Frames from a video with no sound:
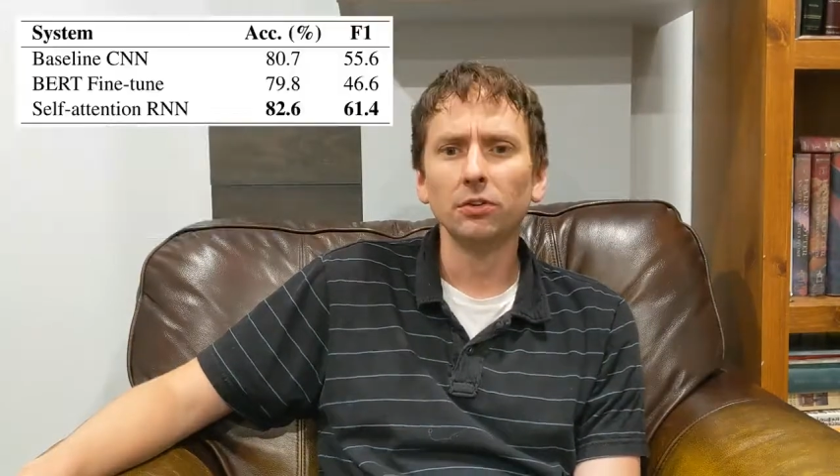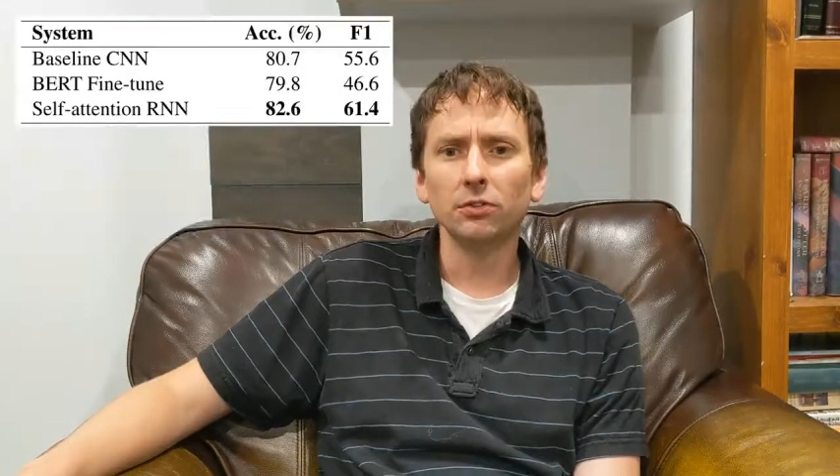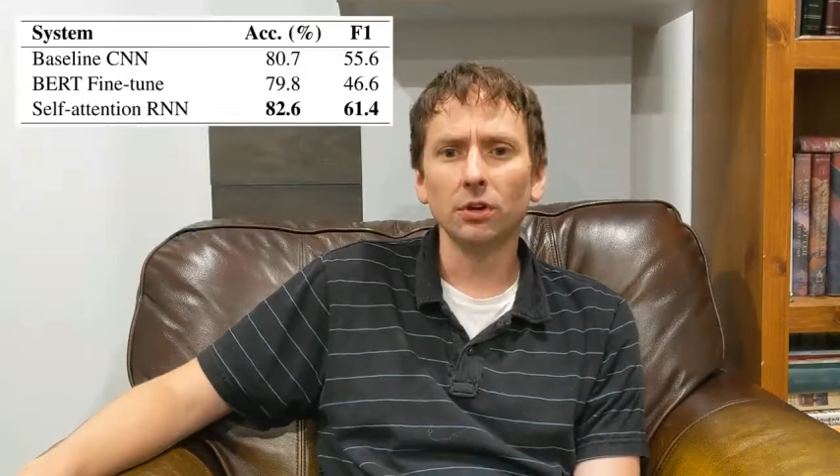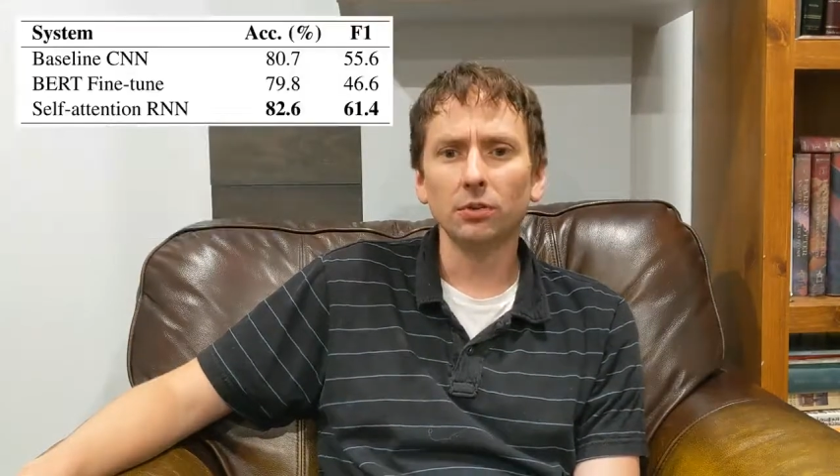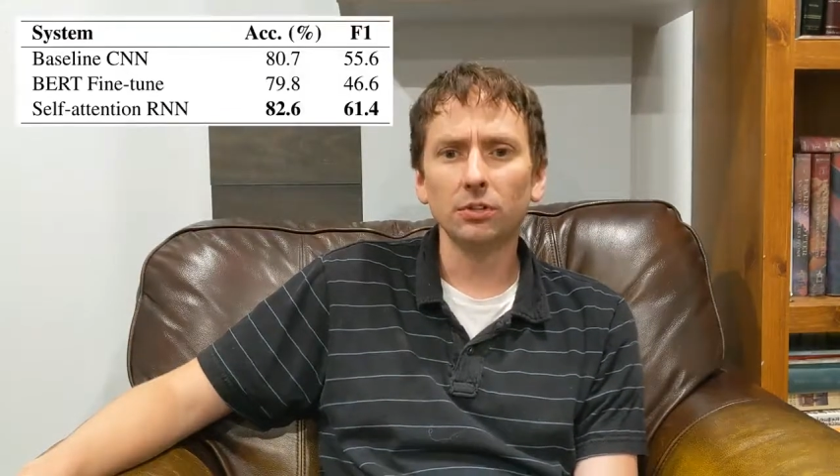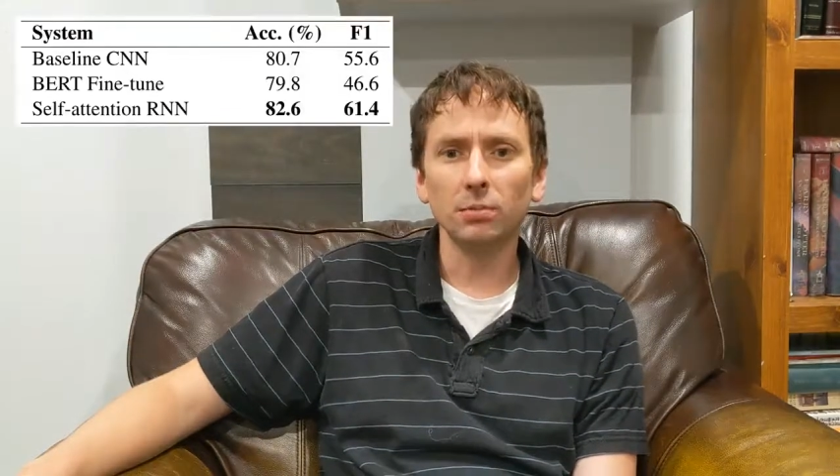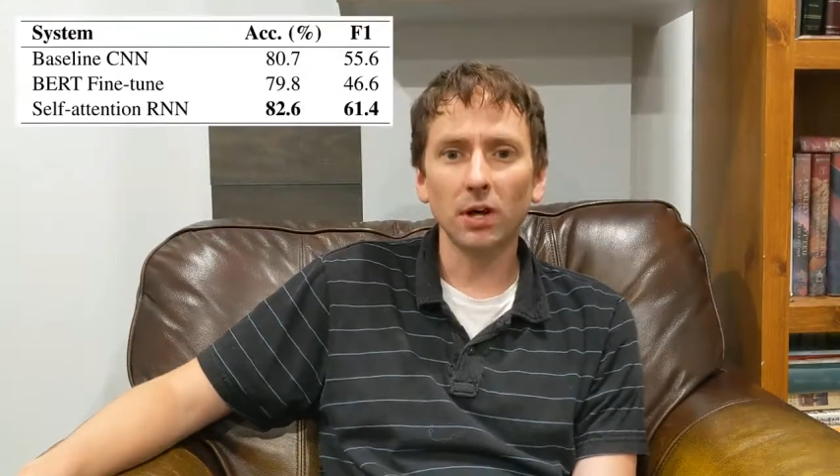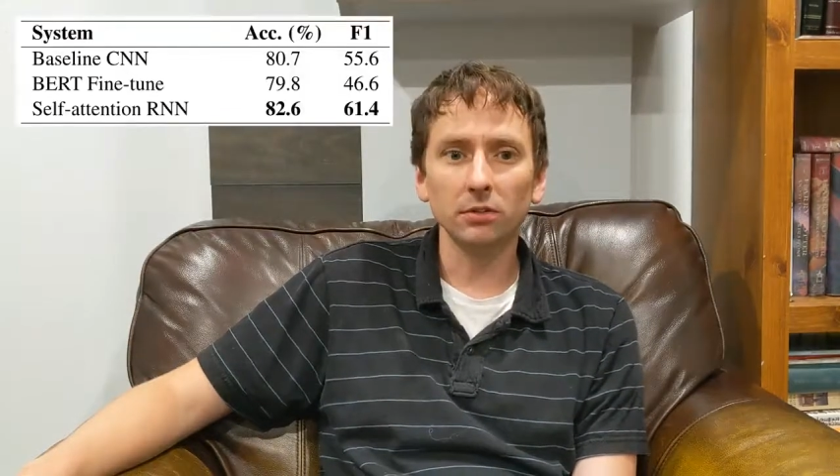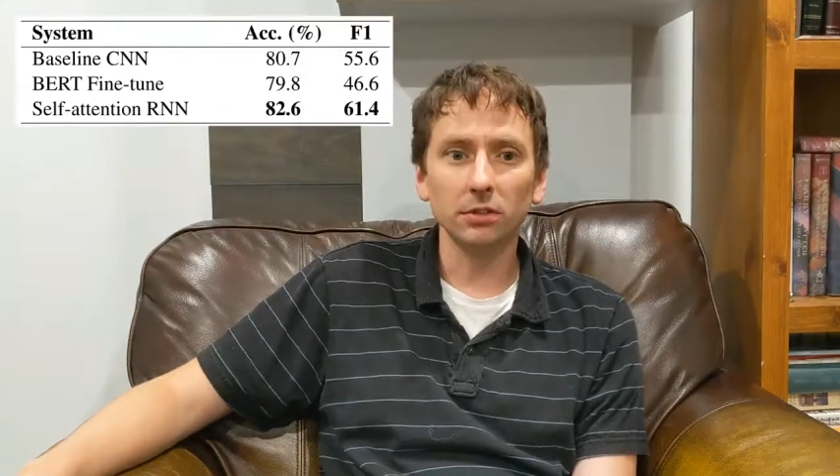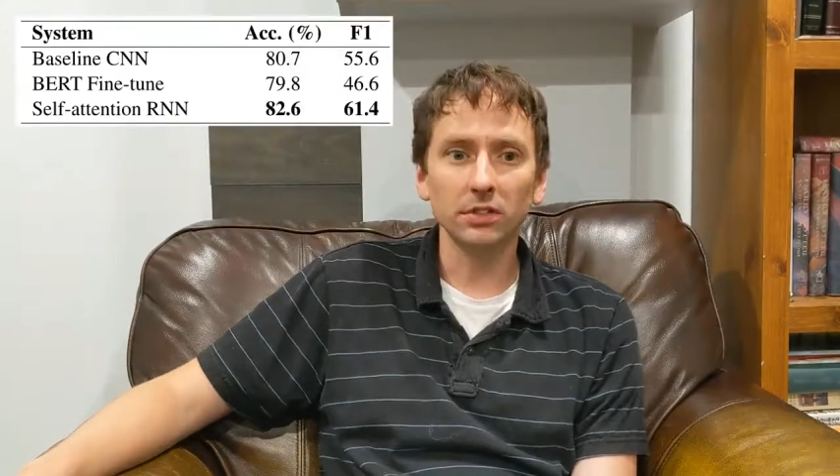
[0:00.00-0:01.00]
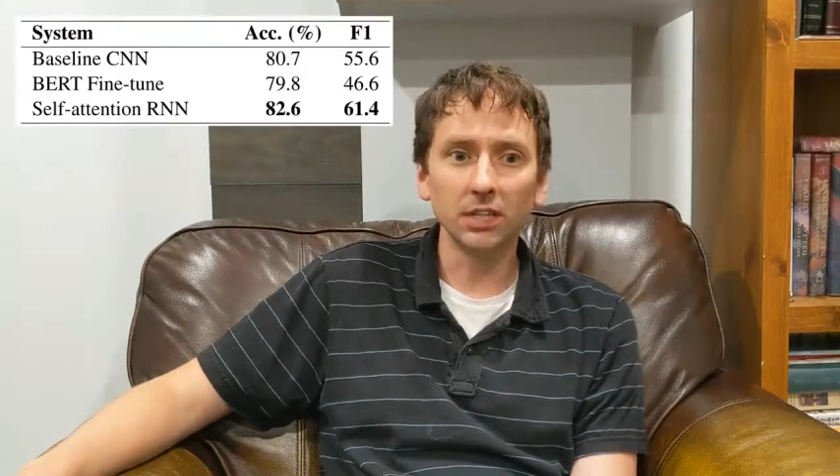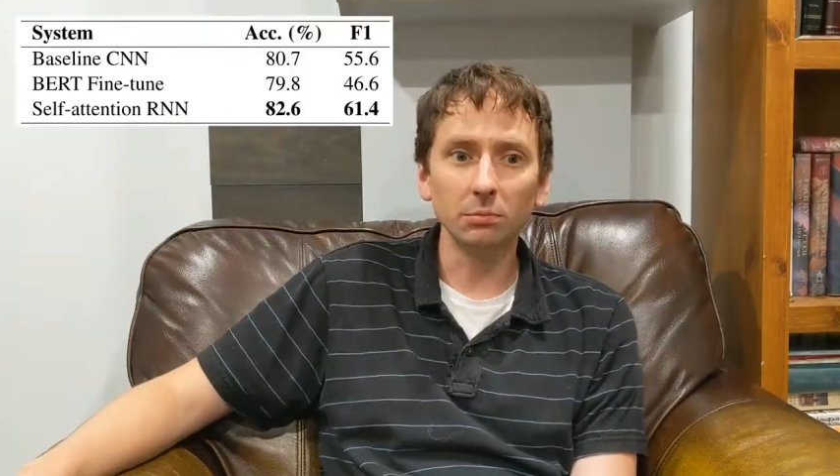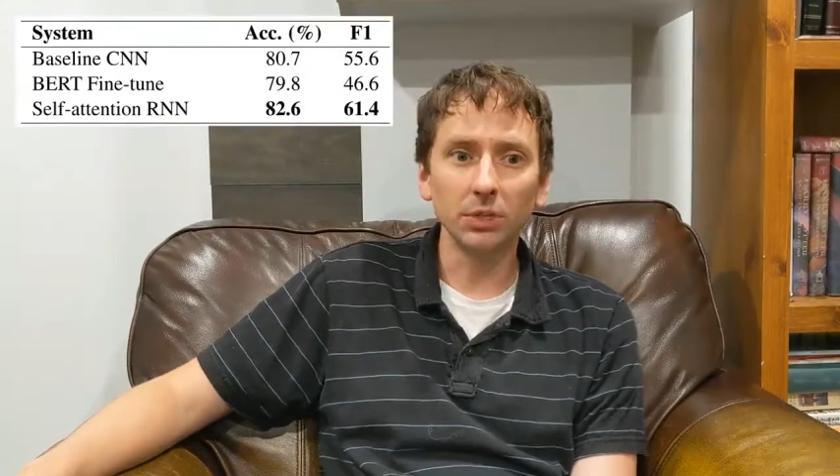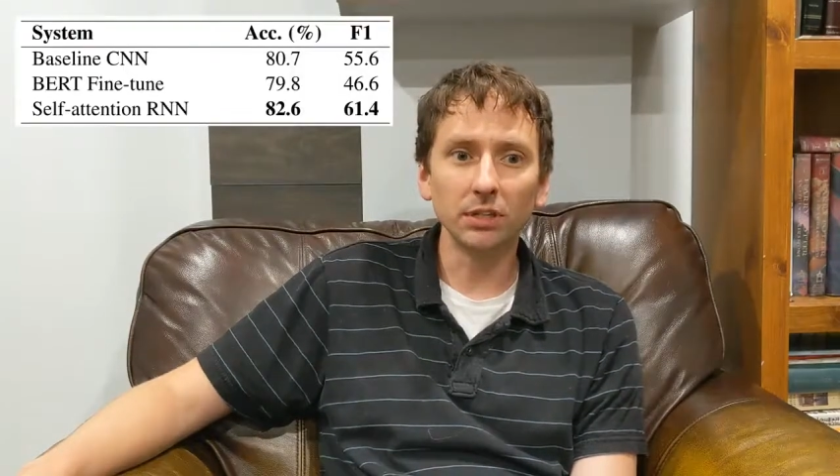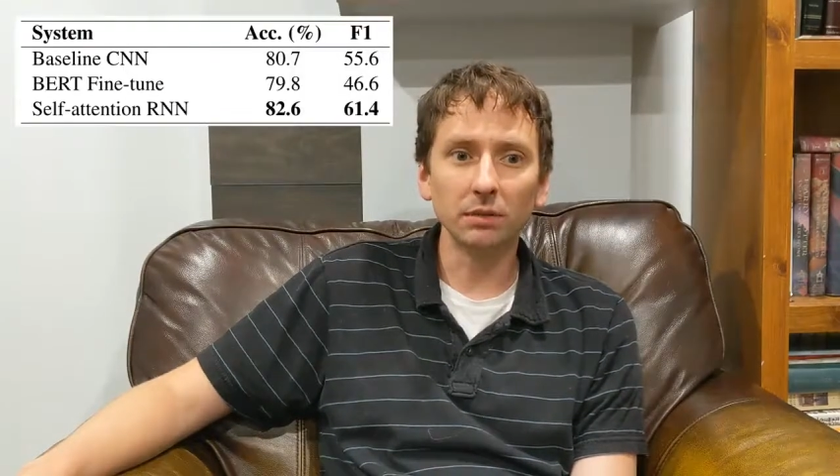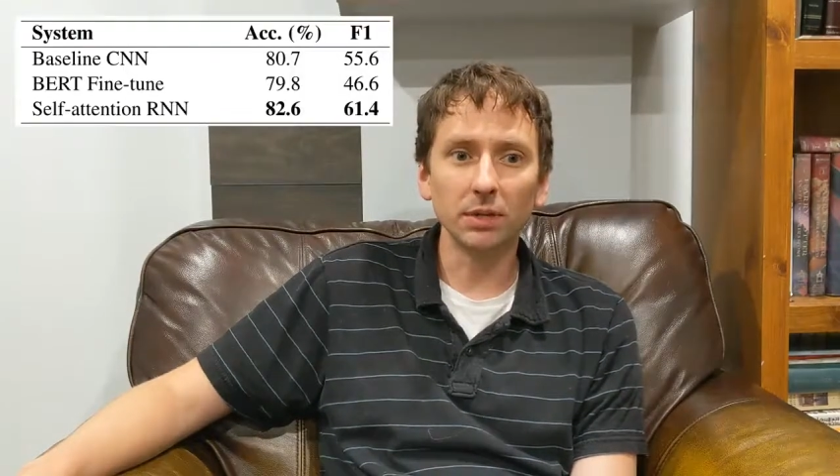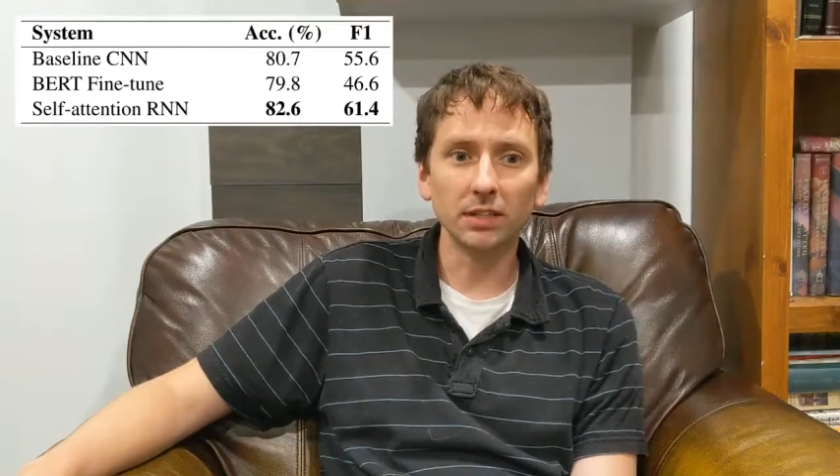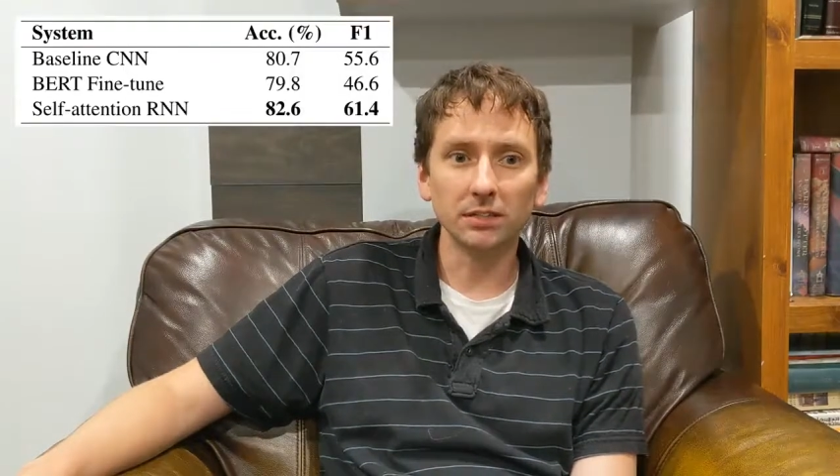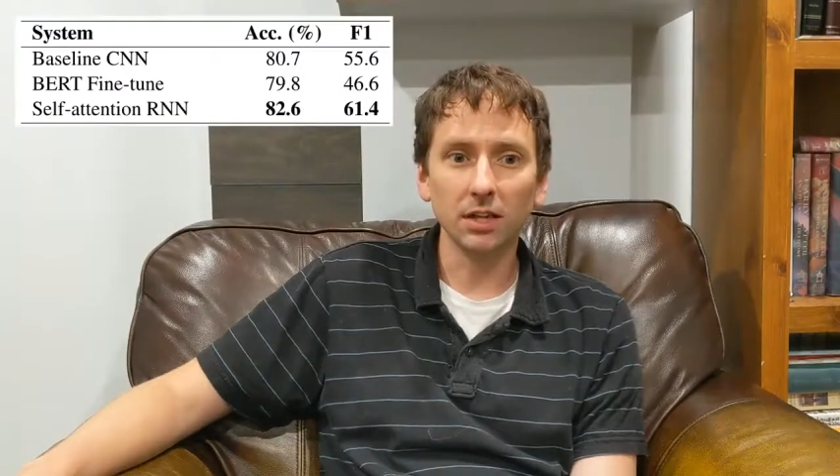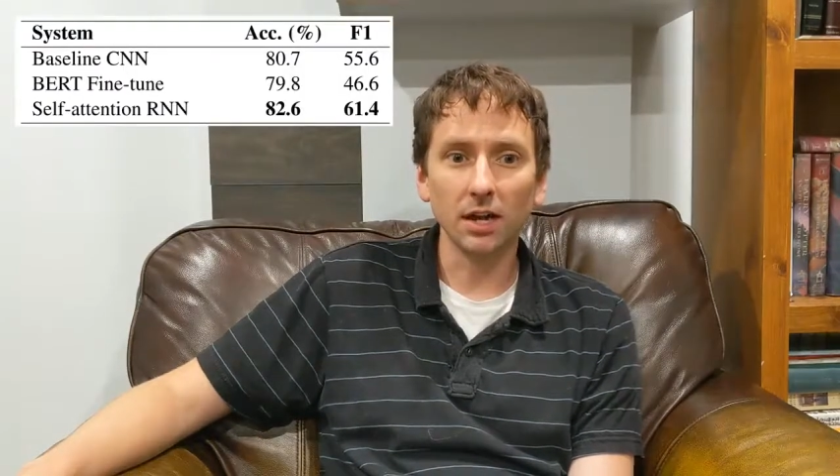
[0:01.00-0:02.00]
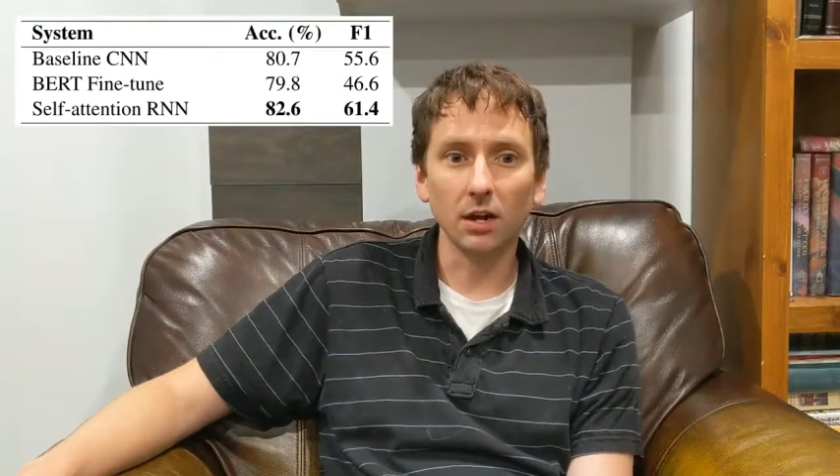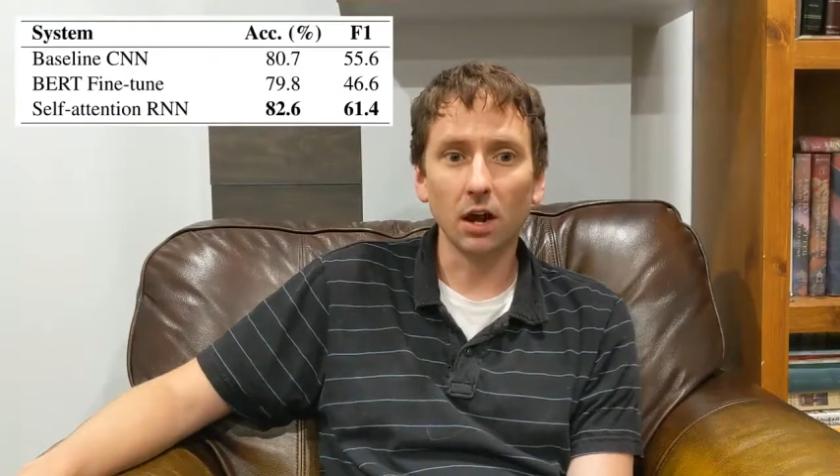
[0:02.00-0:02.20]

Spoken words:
So this model did beat the baseline